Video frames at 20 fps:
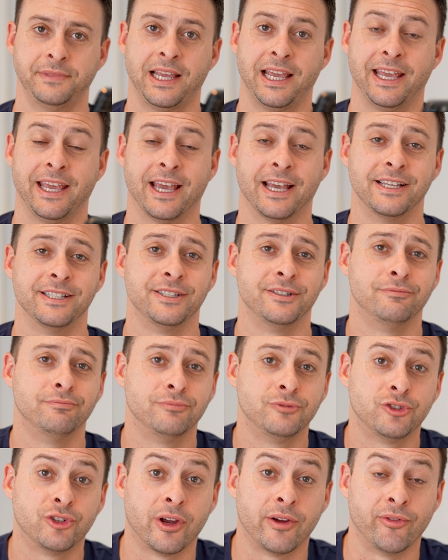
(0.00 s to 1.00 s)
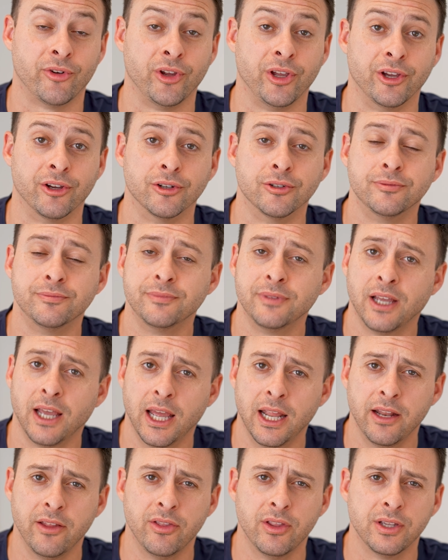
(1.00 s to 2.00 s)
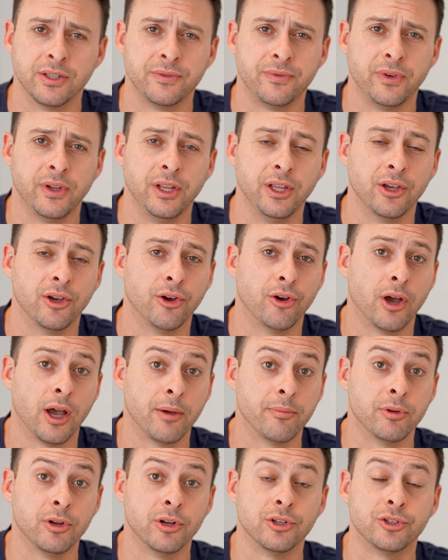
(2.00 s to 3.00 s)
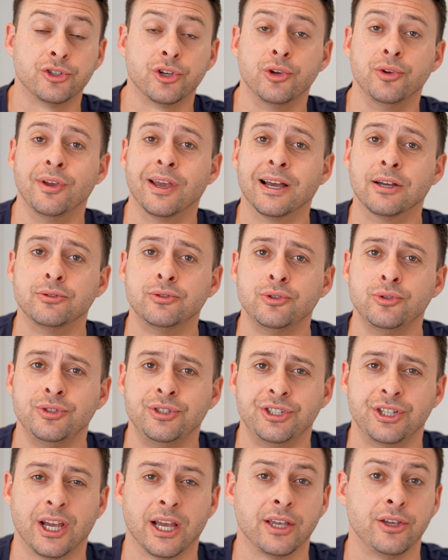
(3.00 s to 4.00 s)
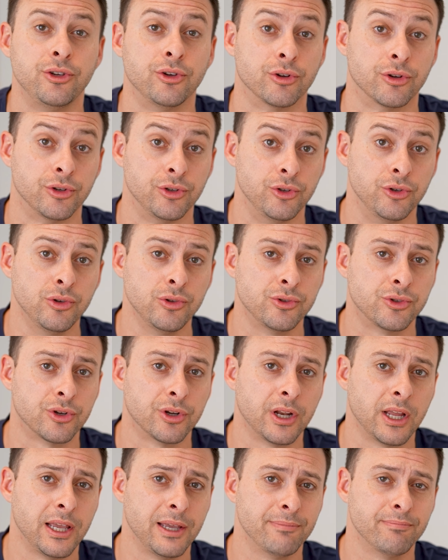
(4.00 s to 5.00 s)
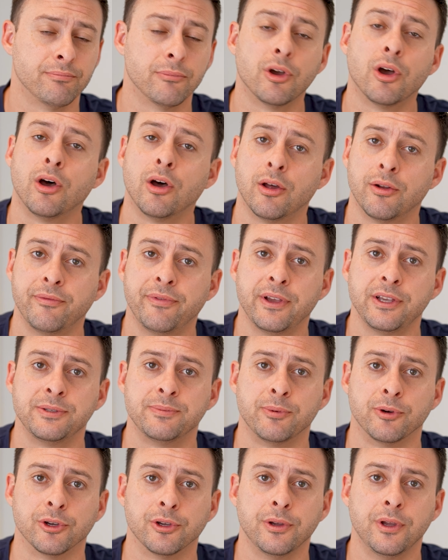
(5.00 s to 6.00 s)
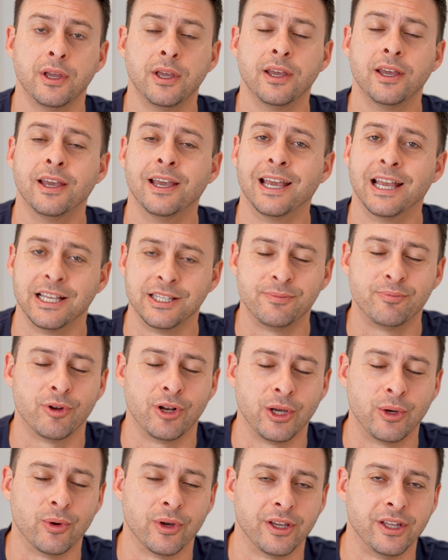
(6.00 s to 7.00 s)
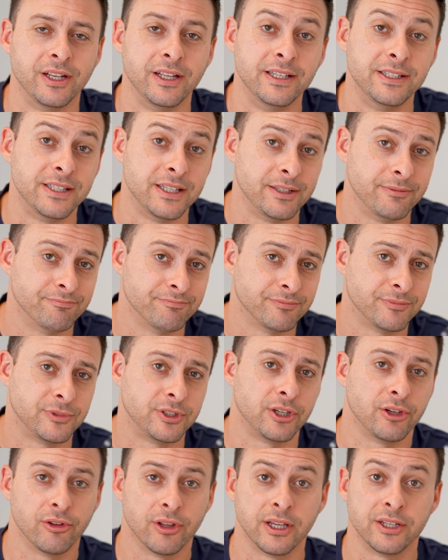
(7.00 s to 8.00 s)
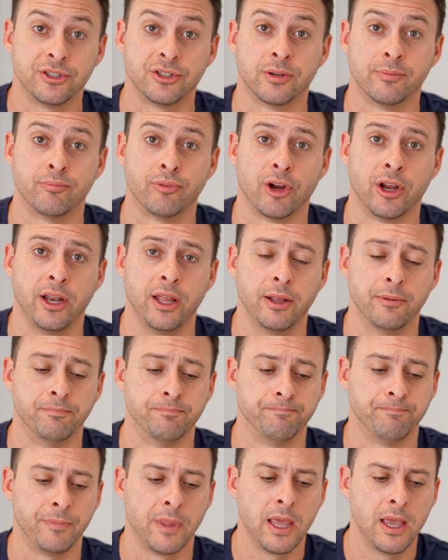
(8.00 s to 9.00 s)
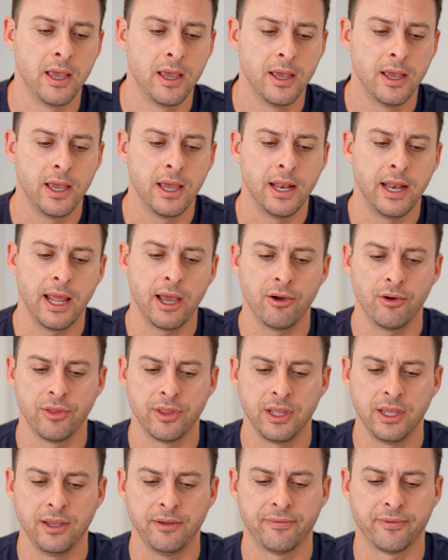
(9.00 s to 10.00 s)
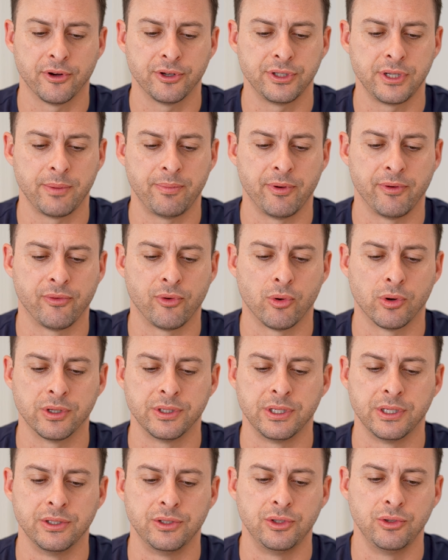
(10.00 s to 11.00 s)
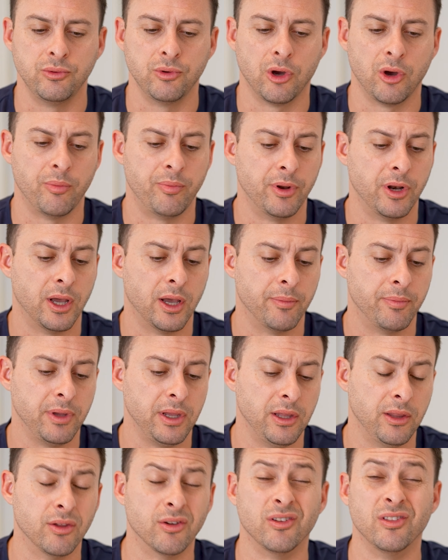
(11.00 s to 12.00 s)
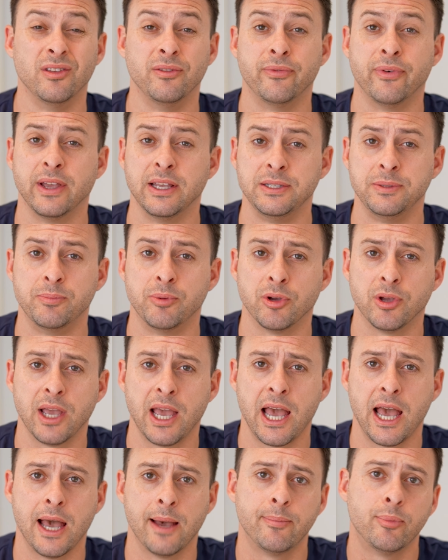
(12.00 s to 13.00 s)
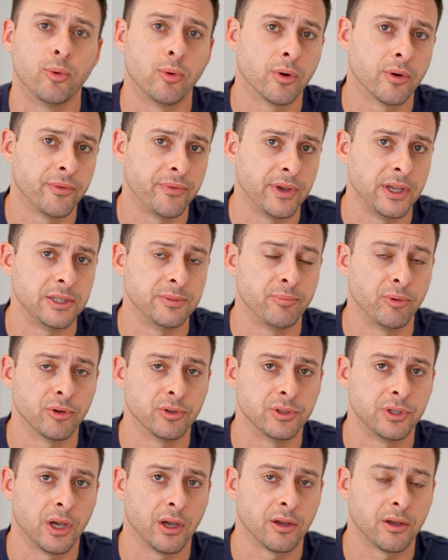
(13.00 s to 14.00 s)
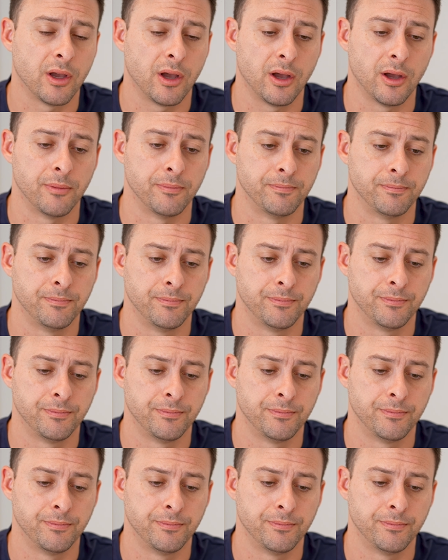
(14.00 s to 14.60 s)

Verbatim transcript: Hey guys, Trevor here. And in this video, I'm gonna show you how to check your username on Facebook. It's pretty quick and easy, so let's jump right in. Now, the first step, of course, is to open up either the Facebook app or facebook.com.